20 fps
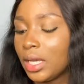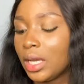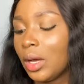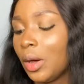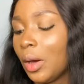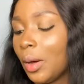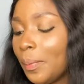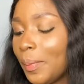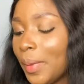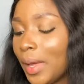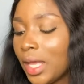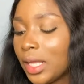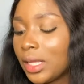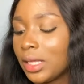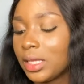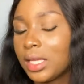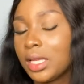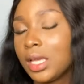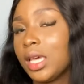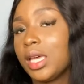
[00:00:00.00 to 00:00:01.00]
up and
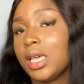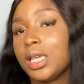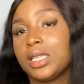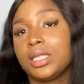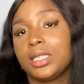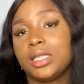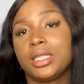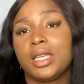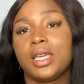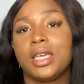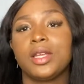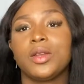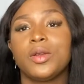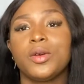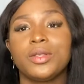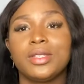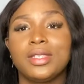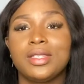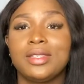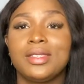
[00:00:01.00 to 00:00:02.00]
saying all
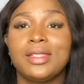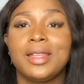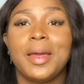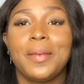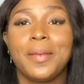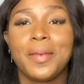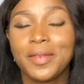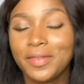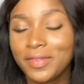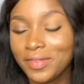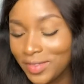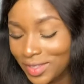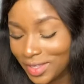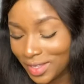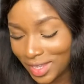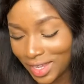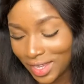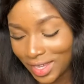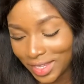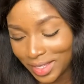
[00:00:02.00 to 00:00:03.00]
these type of
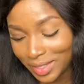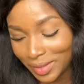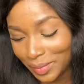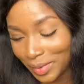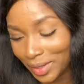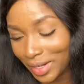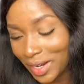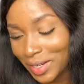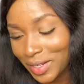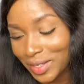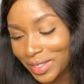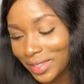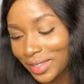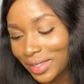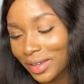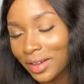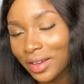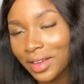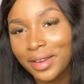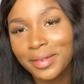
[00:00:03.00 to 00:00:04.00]
things, but I just
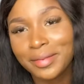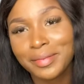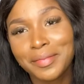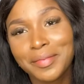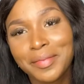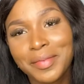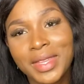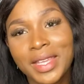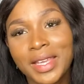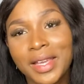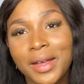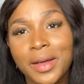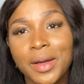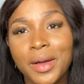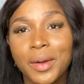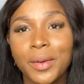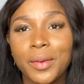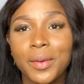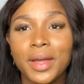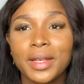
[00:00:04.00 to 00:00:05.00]
thought,
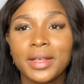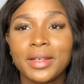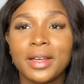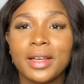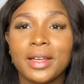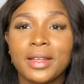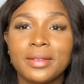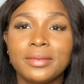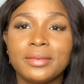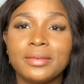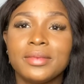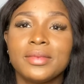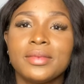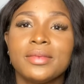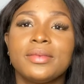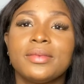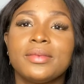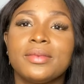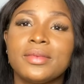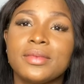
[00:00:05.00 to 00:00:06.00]
why not?
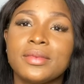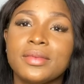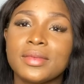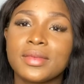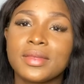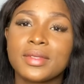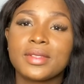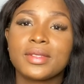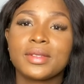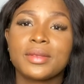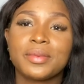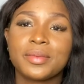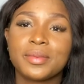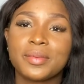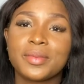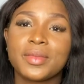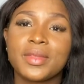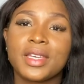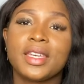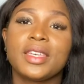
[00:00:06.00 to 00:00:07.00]

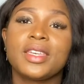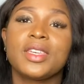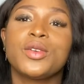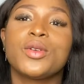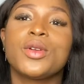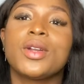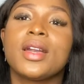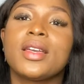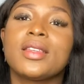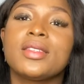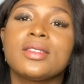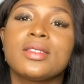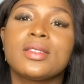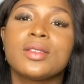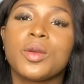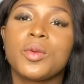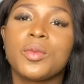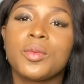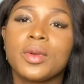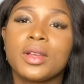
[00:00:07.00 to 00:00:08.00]
Thank you guys so
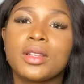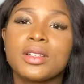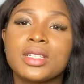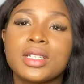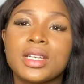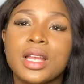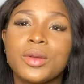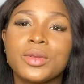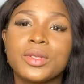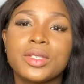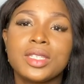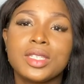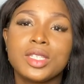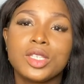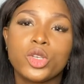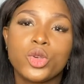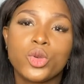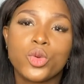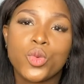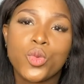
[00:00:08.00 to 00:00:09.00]
much. I'll see
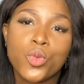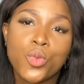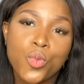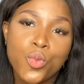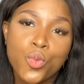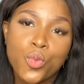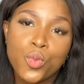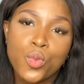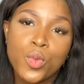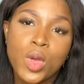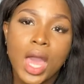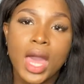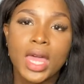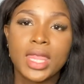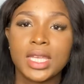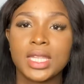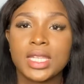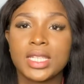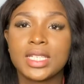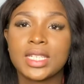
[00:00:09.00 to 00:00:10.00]
you
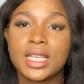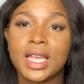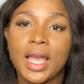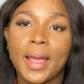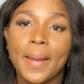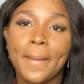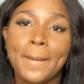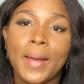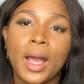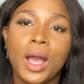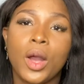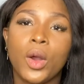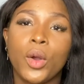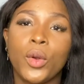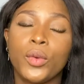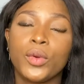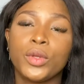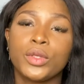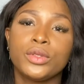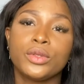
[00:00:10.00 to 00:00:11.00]
another time. I
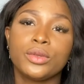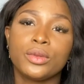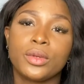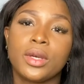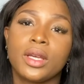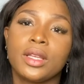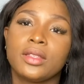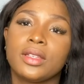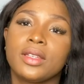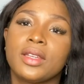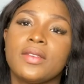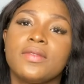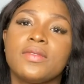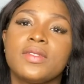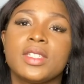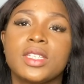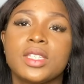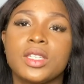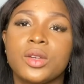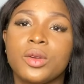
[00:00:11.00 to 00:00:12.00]
will do another
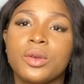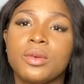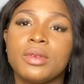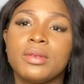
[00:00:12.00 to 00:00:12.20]
video.